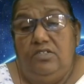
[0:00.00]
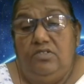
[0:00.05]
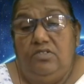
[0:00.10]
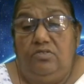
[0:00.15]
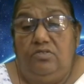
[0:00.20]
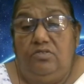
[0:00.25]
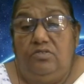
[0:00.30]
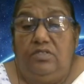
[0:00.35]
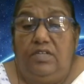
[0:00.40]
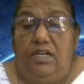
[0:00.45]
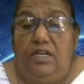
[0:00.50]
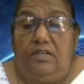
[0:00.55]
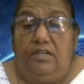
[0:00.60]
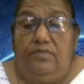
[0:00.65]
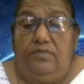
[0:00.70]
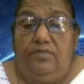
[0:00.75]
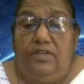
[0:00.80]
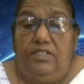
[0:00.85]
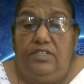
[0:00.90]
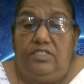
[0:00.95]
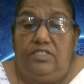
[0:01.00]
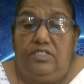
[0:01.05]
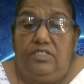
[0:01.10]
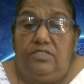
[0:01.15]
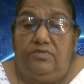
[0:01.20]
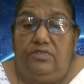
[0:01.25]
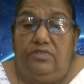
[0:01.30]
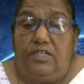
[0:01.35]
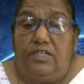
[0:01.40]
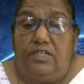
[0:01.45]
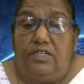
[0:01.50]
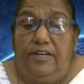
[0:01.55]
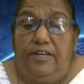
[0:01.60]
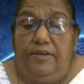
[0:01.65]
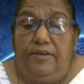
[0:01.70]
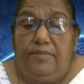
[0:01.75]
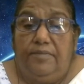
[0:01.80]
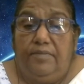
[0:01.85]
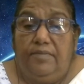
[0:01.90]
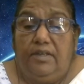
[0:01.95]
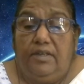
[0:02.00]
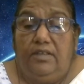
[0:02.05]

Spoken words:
so that when she's working,